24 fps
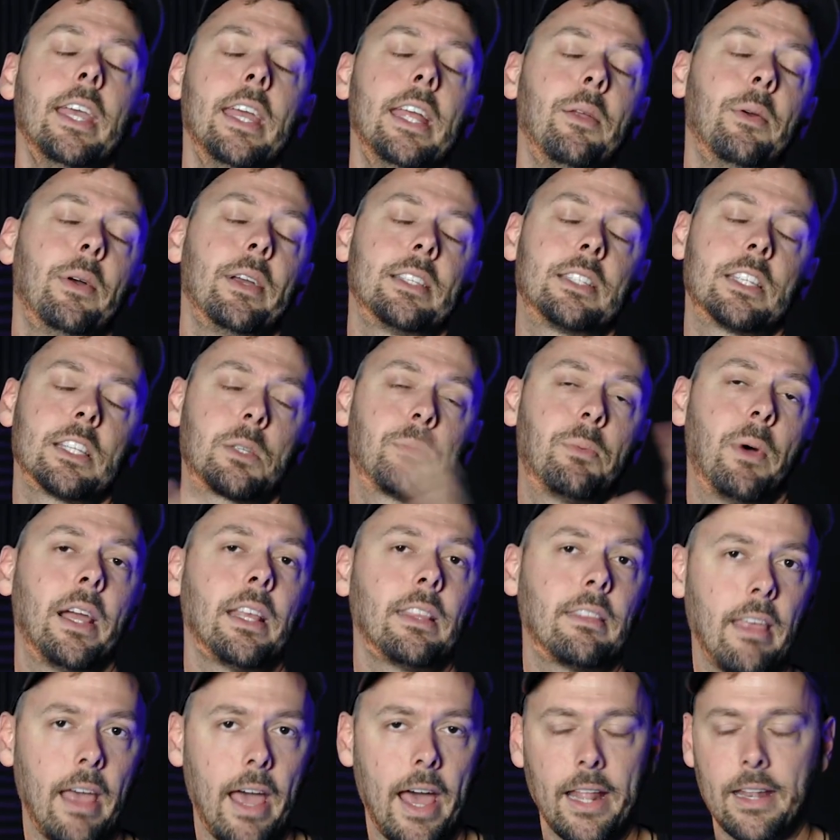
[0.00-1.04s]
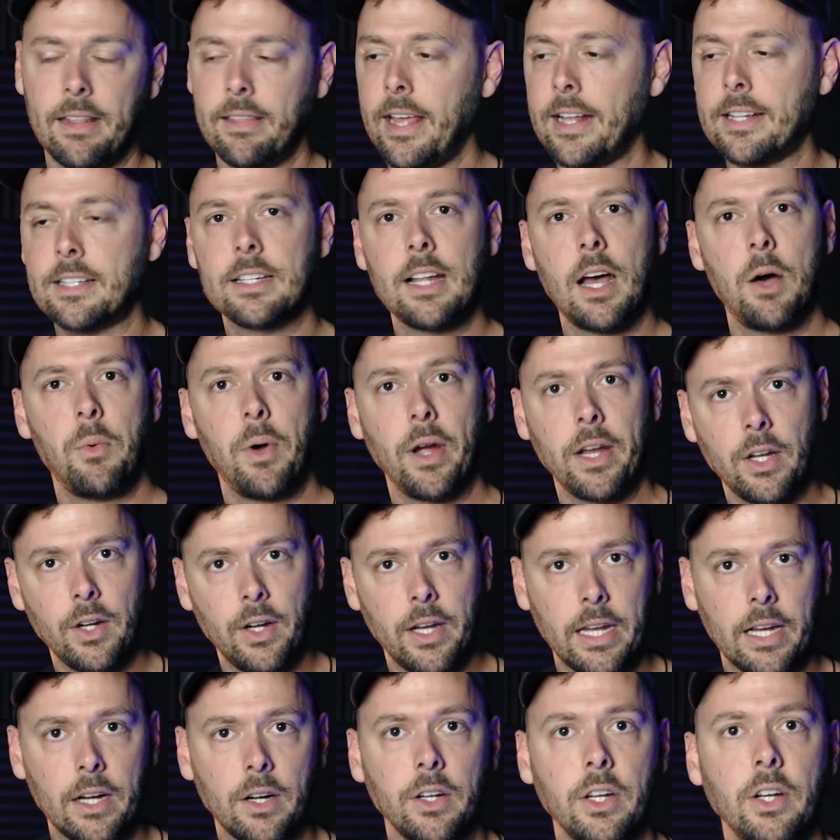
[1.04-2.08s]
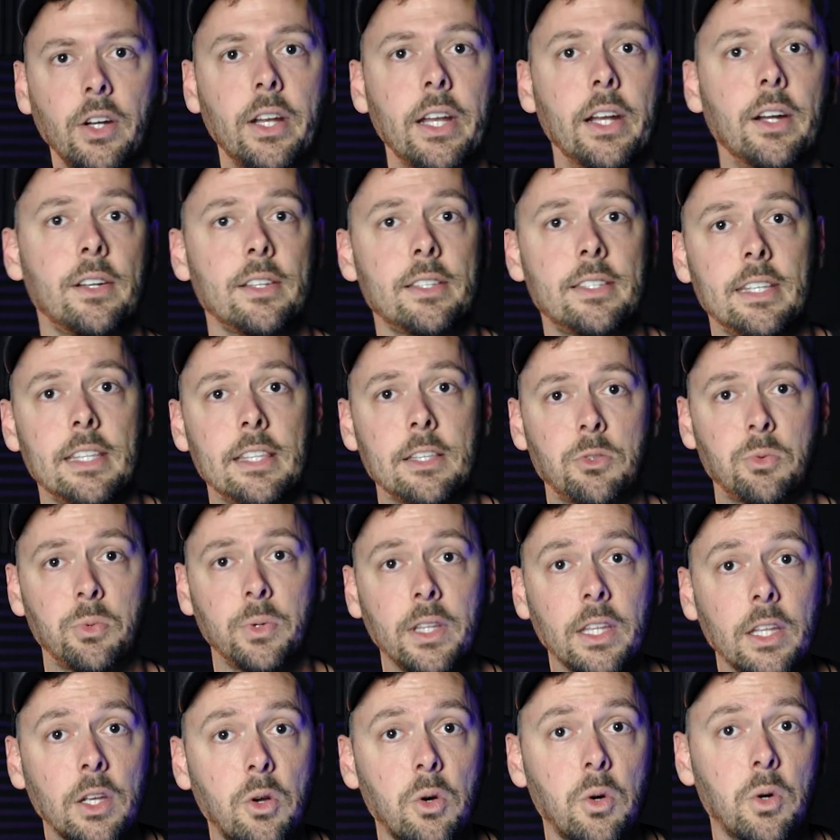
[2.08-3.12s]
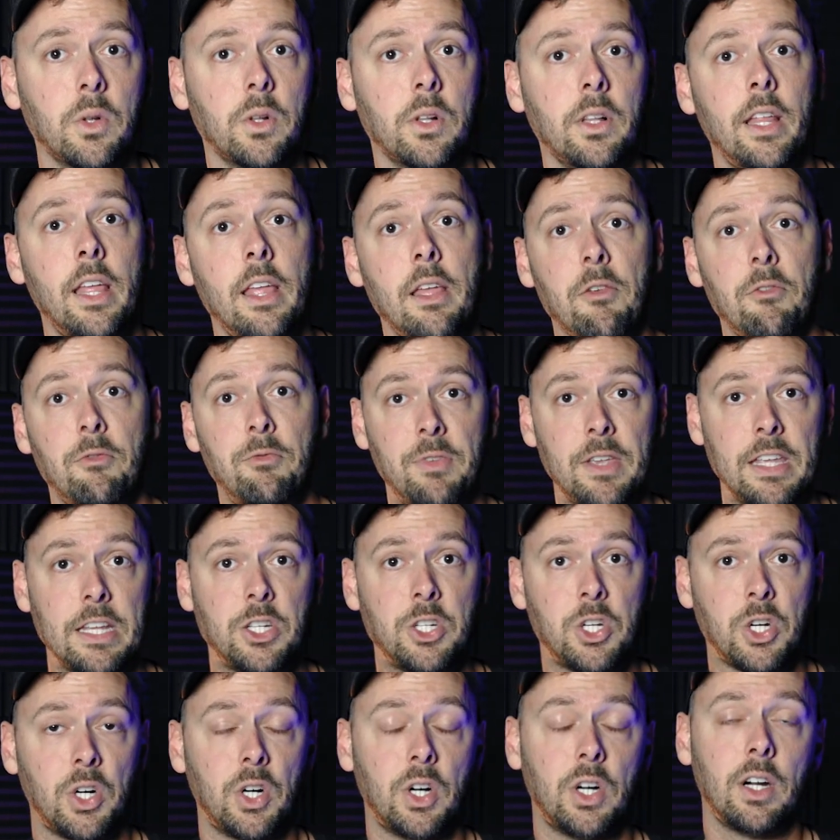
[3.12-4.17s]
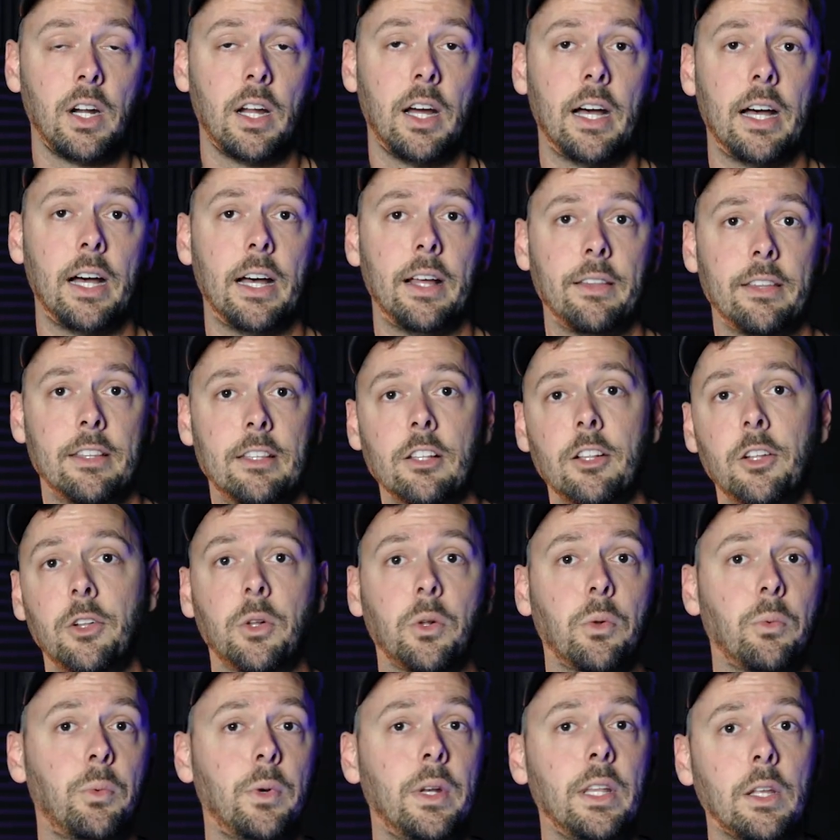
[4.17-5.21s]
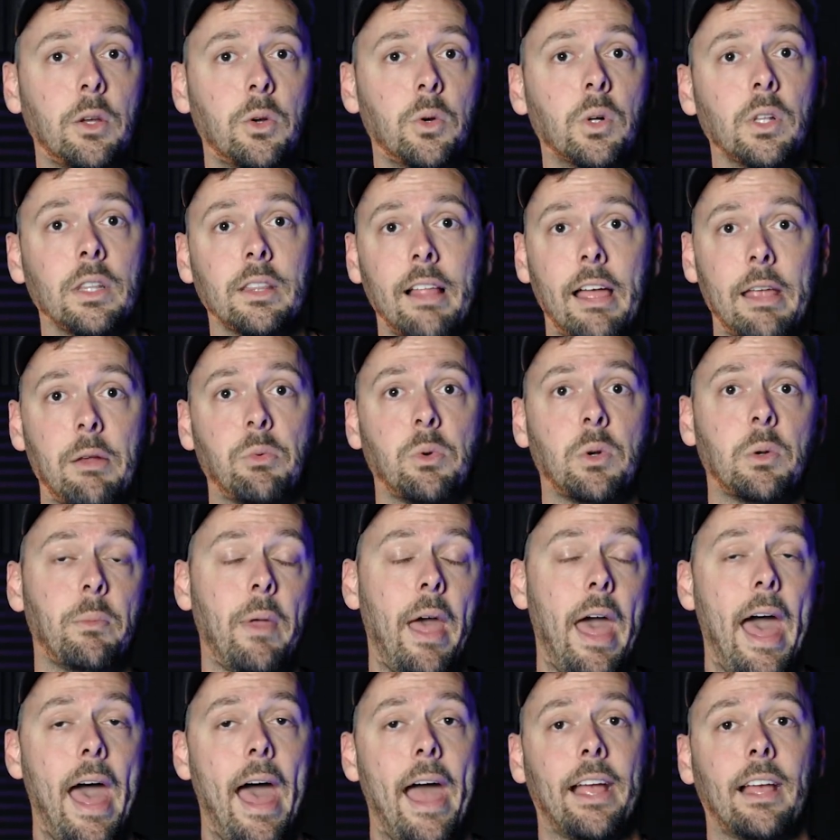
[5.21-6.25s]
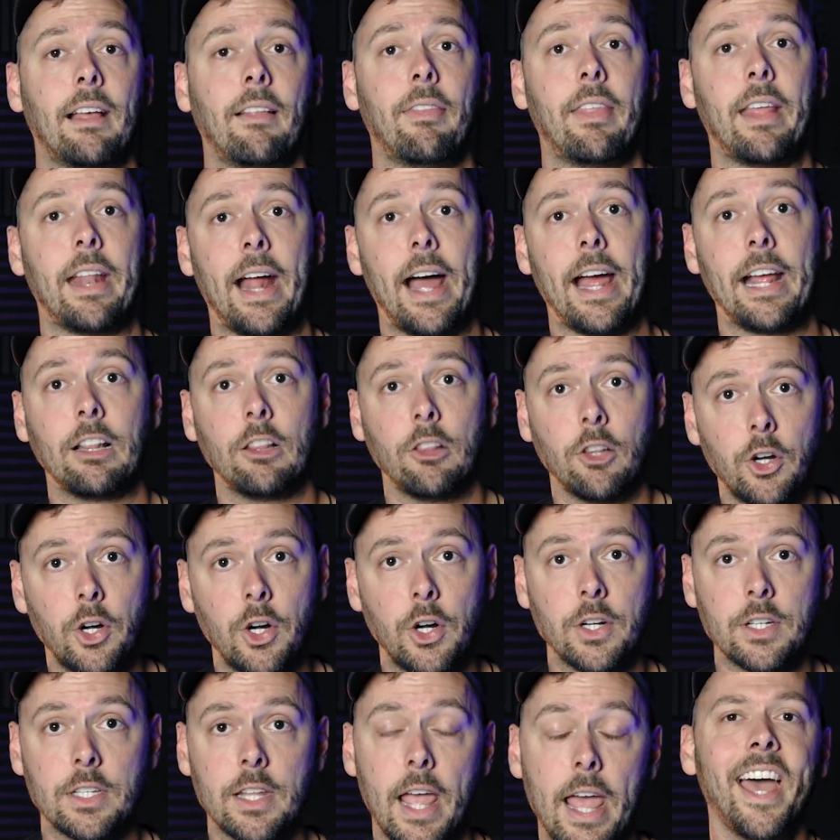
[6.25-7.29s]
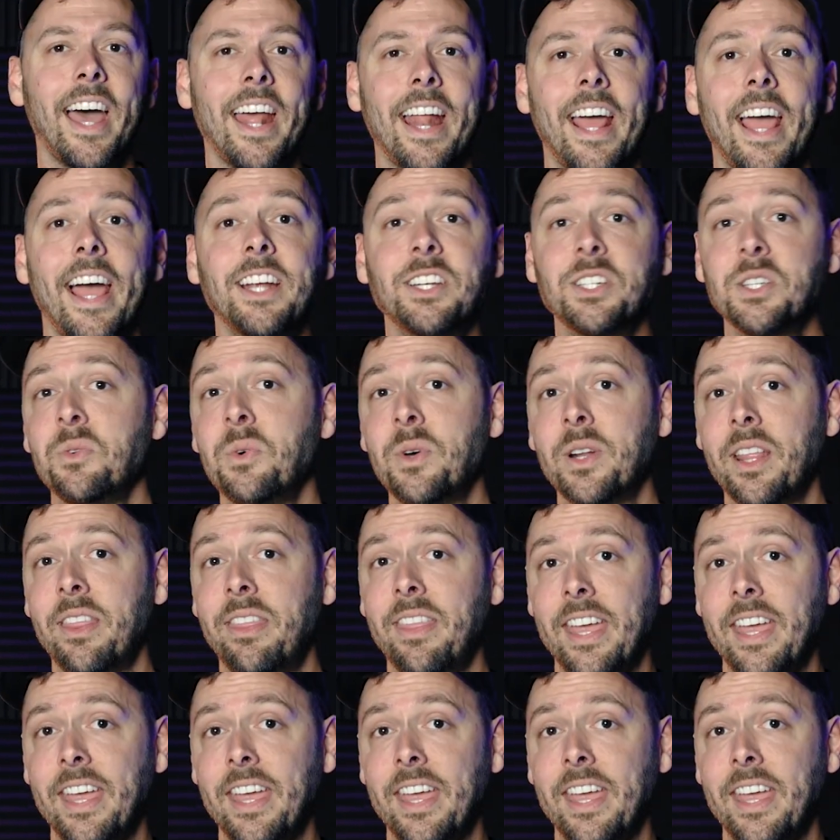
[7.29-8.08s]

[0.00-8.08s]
Anyways, despite that, that's not why you're here. You're here to see this really cool feature, this little really cool Lightroom hack that I learned. And I actually want to